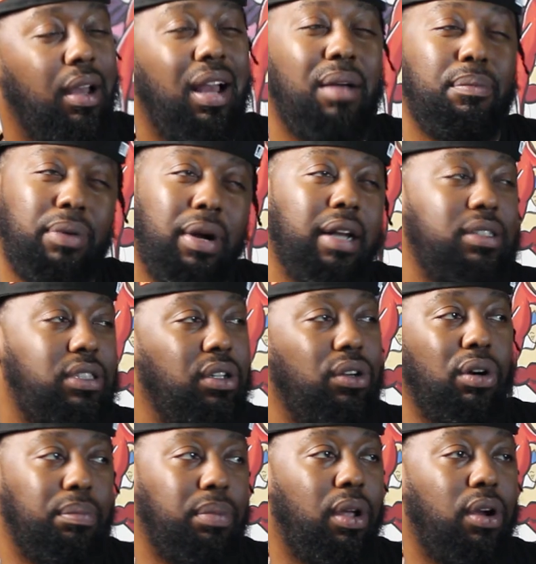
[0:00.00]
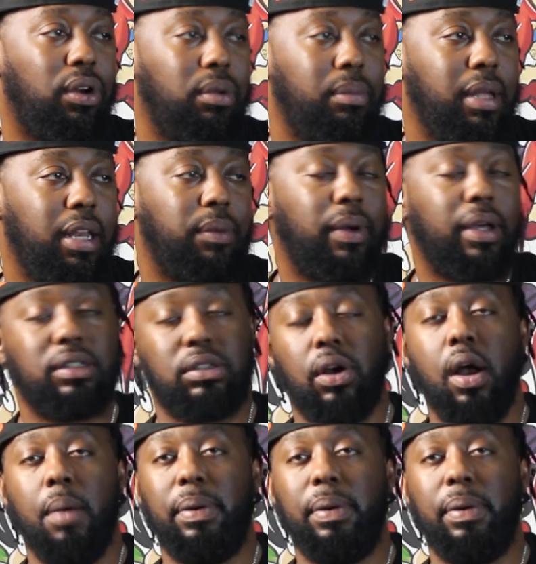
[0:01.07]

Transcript: I'm probably still gonna blog them anyway. So,